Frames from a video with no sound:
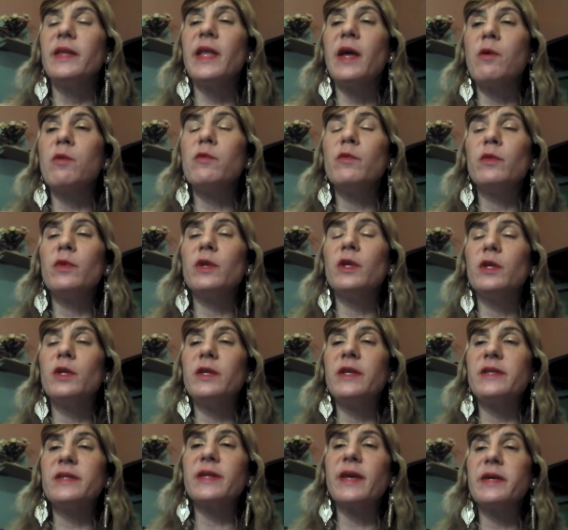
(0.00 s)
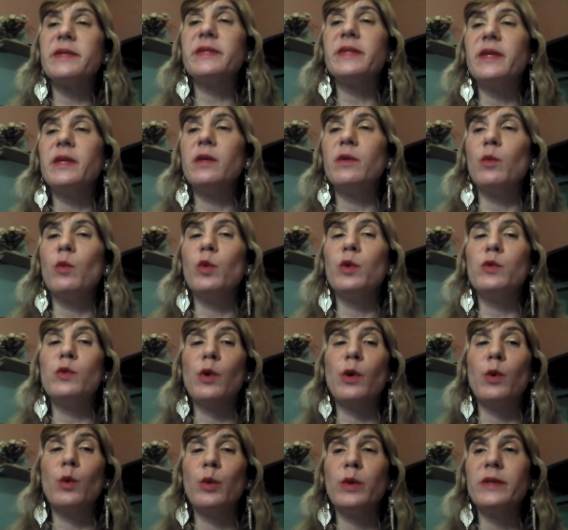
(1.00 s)
Now, in discussing
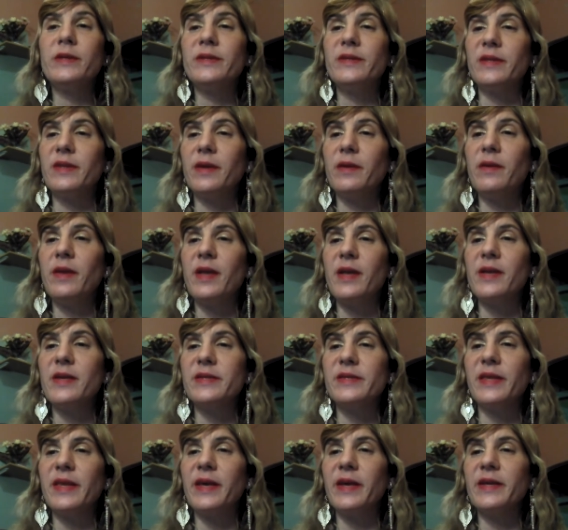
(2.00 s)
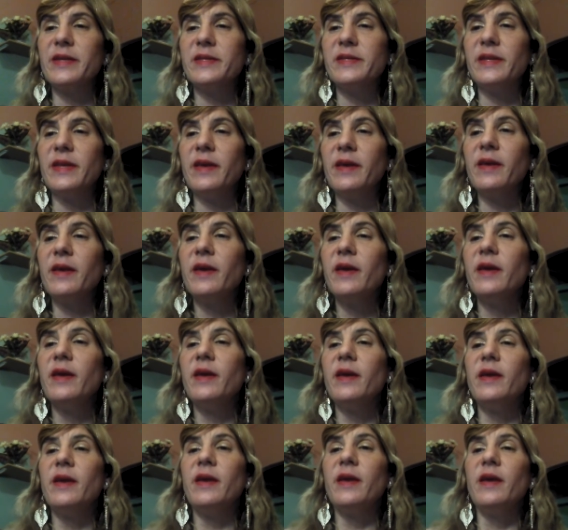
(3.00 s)
Woodrow Wilson and his legacy,
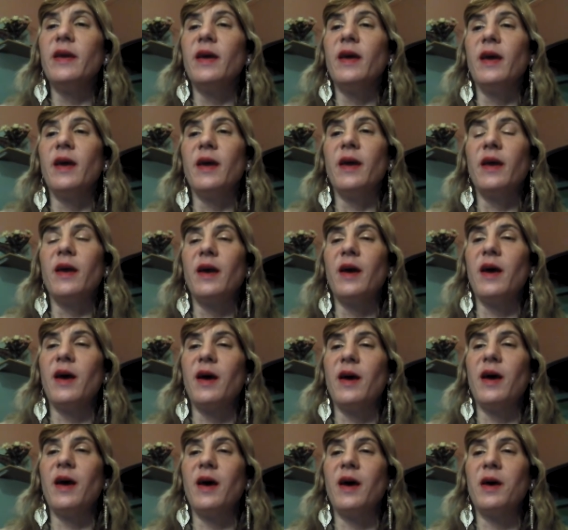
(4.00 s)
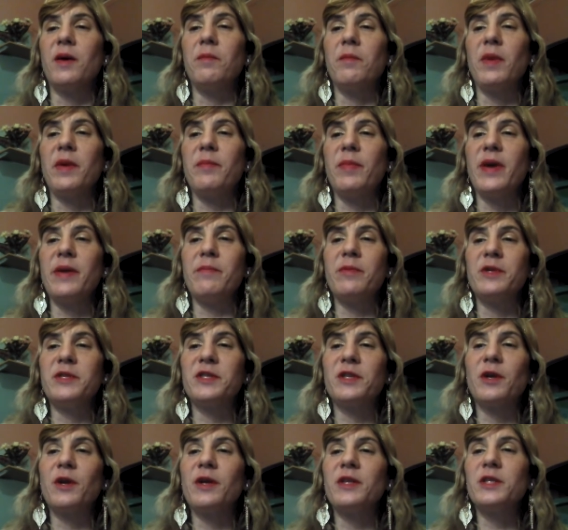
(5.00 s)
my paper
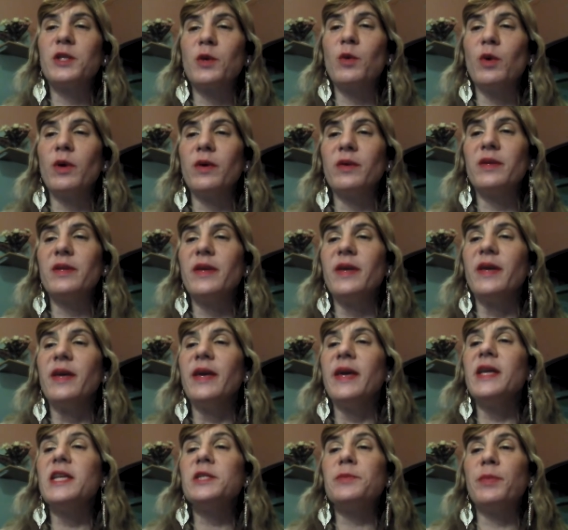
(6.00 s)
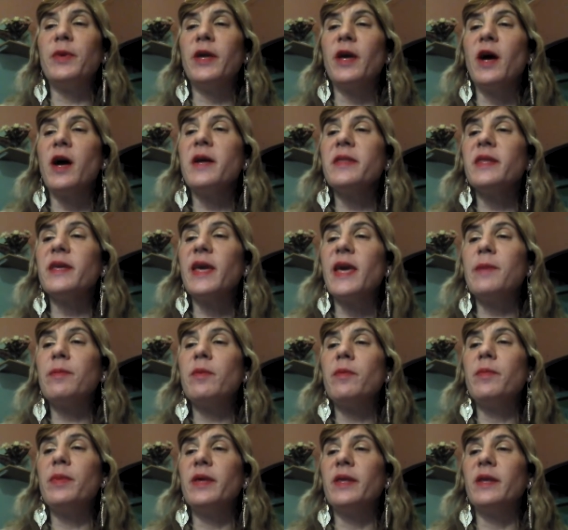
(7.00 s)
starts, quote, it is beyond the
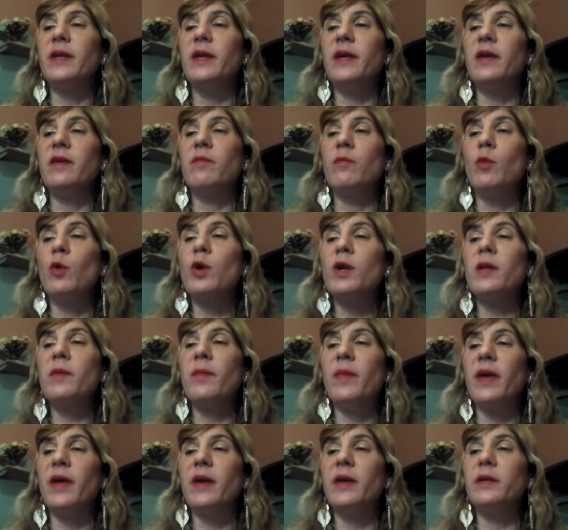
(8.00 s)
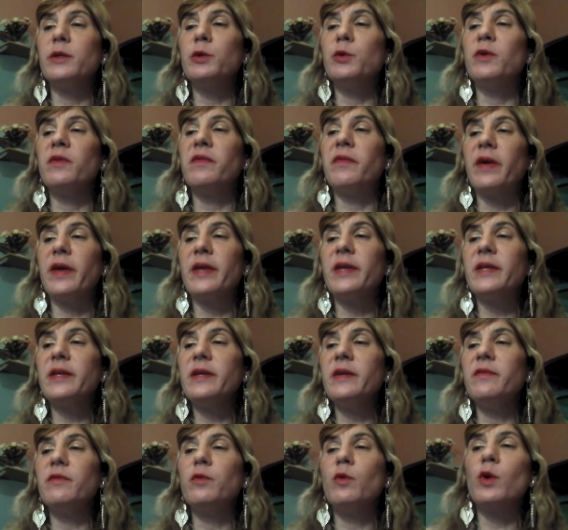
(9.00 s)
capability of mortal man to
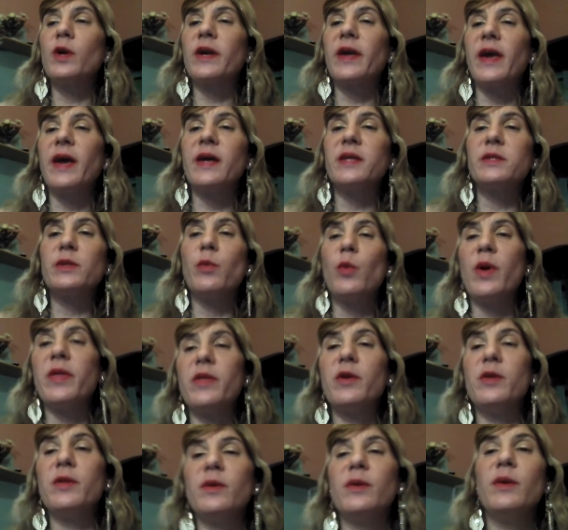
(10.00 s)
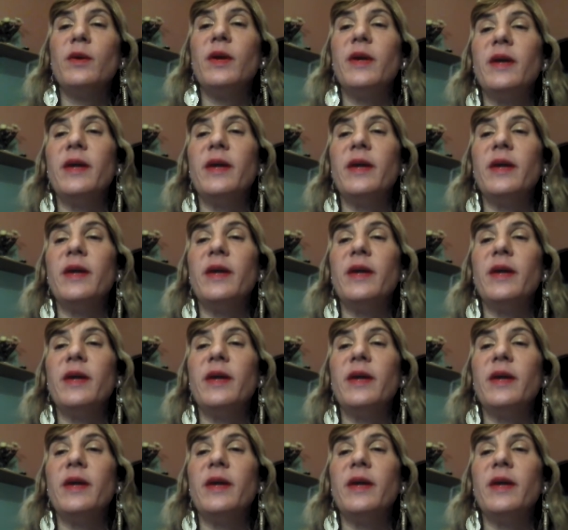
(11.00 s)
unfailingly forecast whether